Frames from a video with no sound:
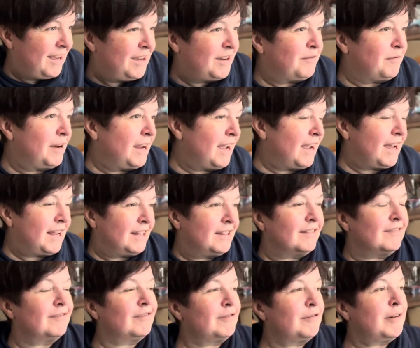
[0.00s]
We have
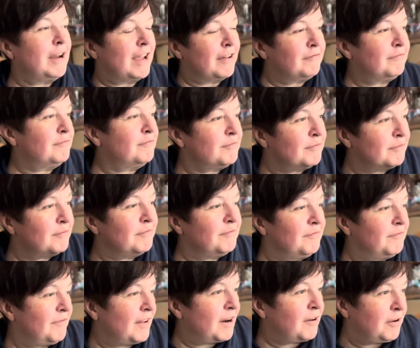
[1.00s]

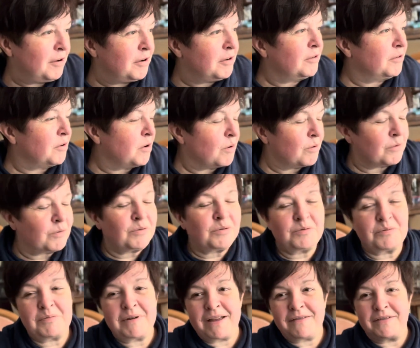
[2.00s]
very cold
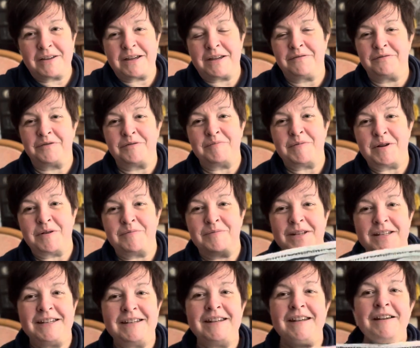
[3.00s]
weather at the
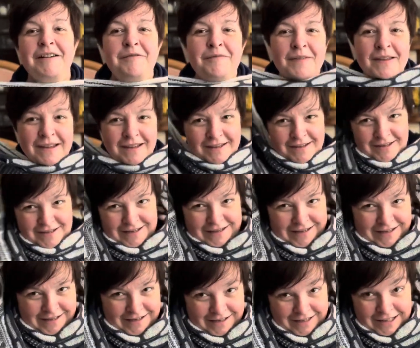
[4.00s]
moment here,
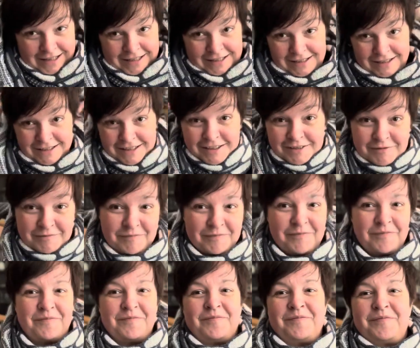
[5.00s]
and
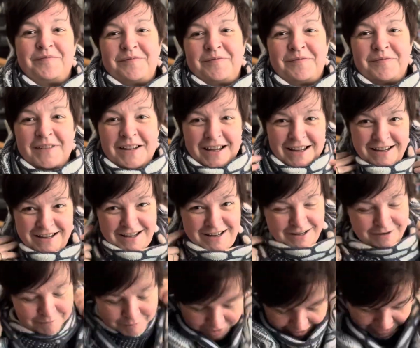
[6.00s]

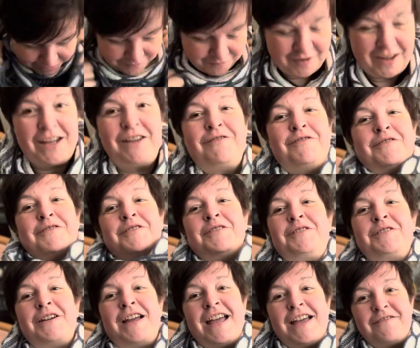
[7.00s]
I'm just thankful
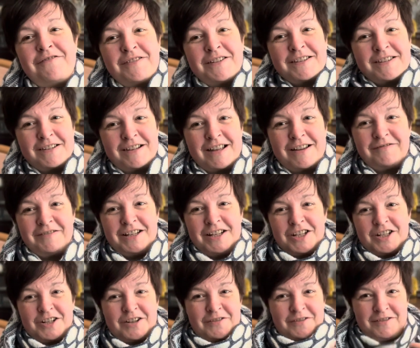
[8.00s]
to have this lovely
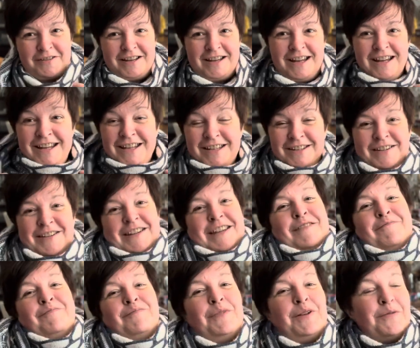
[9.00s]
shawl to
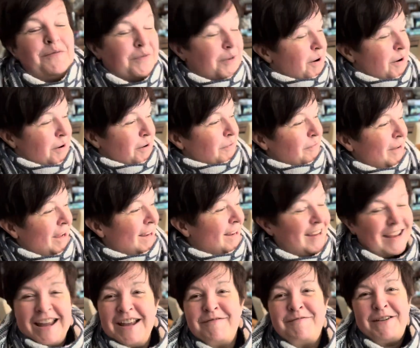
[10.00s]
keep me warm and
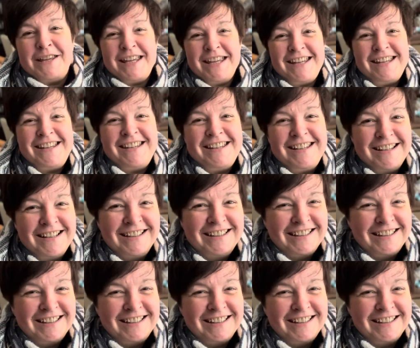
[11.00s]
happy.